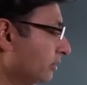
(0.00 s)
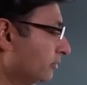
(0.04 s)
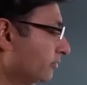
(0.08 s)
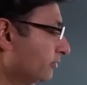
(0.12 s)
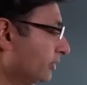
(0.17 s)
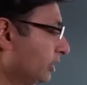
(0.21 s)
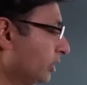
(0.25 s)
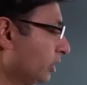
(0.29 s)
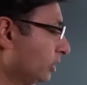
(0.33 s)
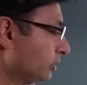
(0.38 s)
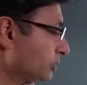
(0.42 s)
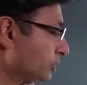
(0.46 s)

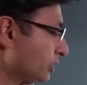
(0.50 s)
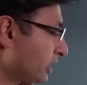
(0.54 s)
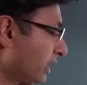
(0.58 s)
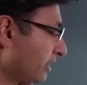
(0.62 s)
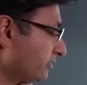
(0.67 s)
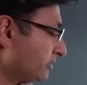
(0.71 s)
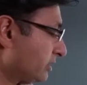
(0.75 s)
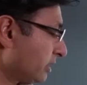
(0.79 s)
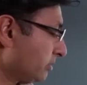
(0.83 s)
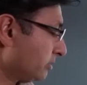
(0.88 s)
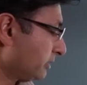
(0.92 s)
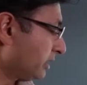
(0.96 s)
we also
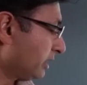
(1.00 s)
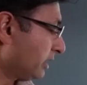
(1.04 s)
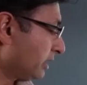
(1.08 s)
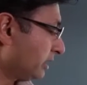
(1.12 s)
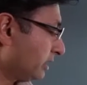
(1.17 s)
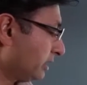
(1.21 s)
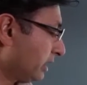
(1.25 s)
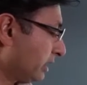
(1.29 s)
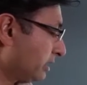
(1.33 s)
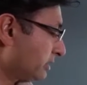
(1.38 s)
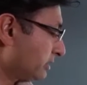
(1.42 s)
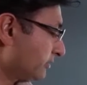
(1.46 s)
have
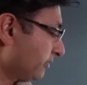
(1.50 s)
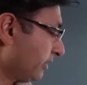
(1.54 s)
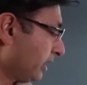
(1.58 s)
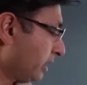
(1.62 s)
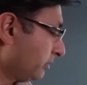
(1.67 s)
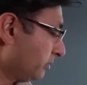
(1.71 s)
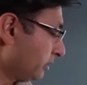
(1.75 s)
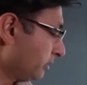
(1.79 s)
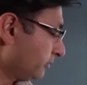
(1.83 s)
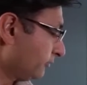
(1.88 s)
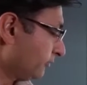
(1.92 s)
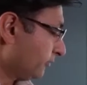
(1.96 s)
something that is
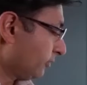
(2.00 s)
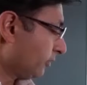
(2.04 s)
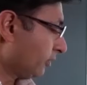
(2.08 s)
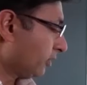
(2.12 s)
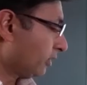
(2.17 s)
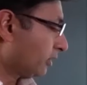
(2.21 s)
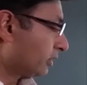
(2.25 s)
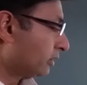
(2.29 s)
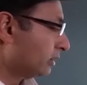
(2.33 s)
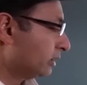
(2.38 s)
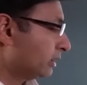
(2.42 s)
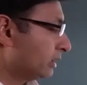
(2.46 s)
available
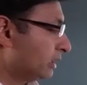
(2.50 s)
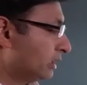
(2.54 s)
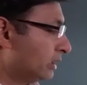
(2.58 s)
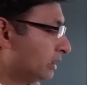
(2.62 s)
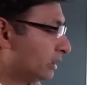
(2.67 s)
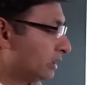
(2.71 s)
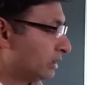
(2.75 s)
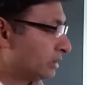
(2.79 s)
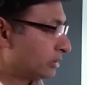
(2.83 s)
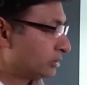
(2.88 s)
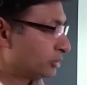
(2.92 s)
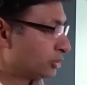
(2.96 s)
for
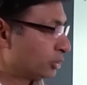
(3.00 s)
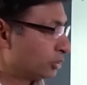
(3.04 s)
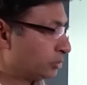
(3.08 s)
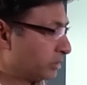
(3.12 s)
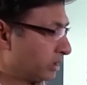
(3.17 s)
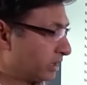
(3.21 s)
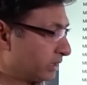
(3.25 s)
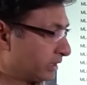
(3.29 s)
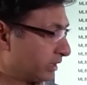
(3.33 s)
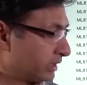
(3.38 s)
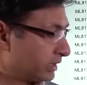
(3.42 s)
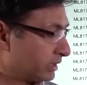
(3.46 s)

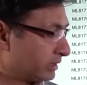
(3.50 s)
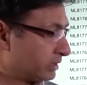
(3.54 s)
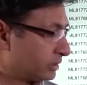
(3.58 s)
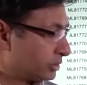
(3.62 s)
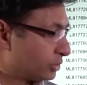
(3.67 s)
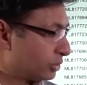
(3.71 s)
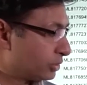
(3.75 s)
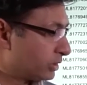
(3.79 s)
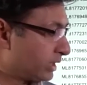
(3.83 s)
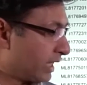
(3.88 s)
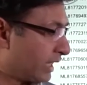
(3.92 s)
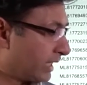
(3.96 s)

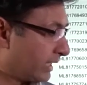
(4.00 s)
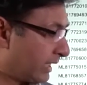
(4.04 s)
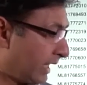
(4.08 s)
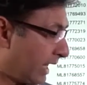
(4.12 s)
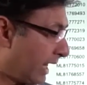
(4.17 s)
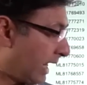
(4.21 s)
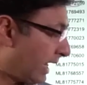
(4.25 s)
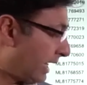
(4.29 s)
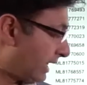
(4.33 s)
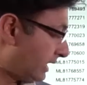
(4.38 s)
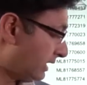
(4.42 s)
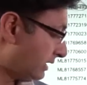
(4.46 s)

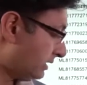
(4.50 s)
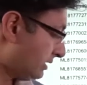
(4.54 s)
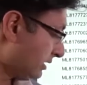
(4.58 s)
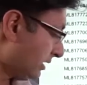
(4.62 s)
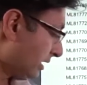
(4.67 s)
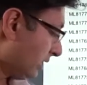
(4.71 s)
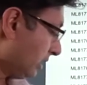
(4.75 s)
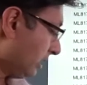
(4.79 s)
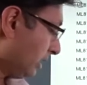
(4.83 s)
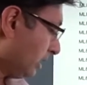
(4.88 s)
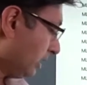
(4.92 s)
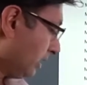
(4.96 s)

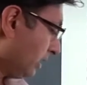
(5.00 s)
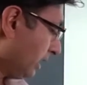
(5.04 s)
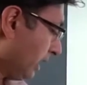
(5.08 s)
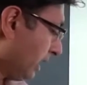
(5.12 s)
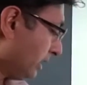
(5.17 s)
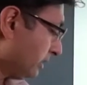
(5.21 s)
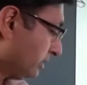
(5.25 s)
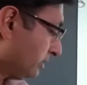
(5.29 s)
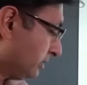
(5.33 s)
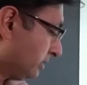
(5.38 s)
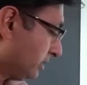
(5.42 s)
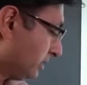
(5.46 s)
2,298,000
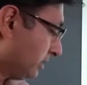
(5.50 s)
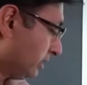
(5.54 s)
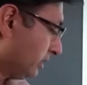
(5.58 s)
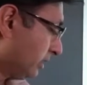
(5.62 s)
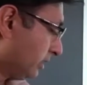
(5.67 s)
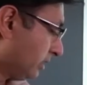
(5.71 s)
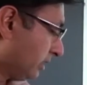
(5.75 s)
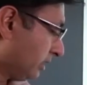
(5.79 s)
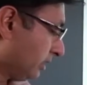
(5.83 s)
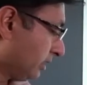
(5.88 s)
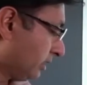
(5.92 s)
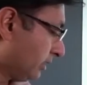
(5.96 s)
at
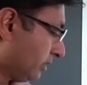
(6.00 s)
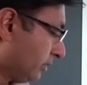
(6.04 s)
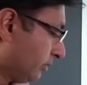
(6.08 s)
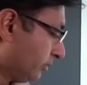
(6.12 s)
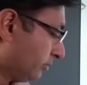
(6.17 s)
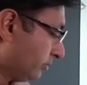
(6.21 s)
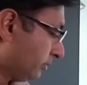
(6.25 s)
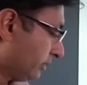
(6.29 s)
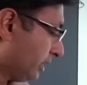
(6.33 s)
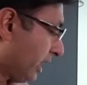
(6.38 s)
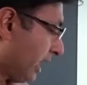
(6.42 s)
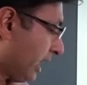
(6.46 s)

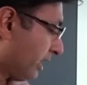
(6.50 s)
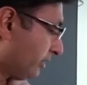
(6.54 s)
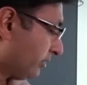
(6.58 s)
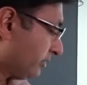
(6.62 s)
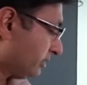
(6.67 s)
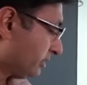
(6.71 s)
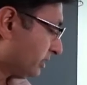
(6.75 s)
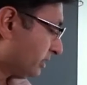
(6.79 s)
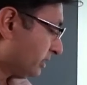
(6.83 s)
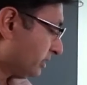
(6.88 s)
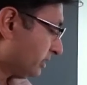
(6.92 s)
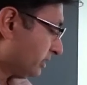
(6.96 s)
the
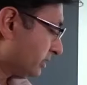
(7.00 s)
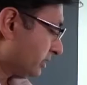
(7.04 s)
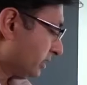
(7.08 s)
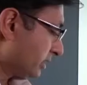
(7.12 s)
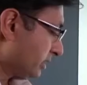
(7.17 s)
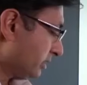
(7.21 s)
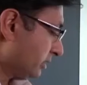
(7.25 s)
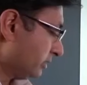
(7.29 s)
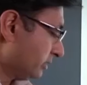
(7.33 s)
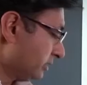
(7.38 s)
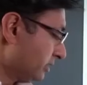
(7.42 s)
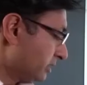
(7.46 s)
address is
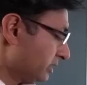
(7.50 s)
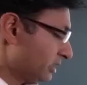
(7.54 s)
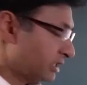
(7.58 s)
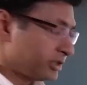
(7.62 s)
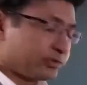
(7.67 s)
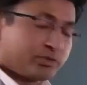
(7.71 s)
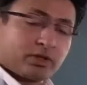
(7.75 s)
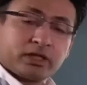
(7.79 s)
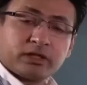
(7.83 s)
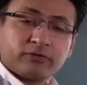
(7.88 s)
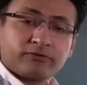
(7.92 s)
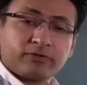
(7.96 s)

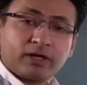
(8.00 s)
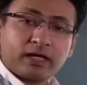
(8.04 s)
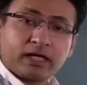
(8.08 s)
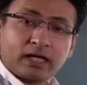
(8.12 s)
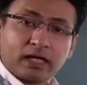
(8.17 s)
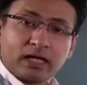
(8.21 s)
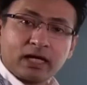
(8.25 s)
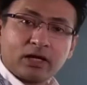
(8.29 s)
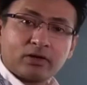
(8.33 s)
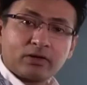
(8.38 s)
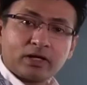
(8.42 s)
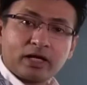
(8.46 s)
1325
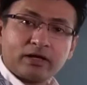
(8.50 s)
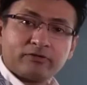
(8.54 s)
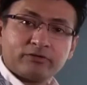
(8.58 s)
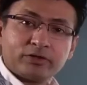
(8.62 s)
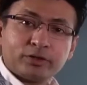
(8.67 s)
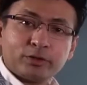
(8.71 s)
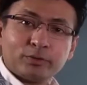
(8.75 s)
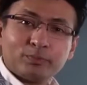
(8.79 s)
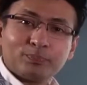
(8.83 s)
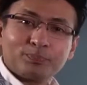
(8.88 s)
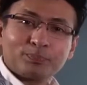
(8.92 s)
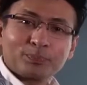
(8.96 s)
Cloud
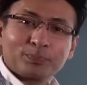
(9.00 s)
Avenue.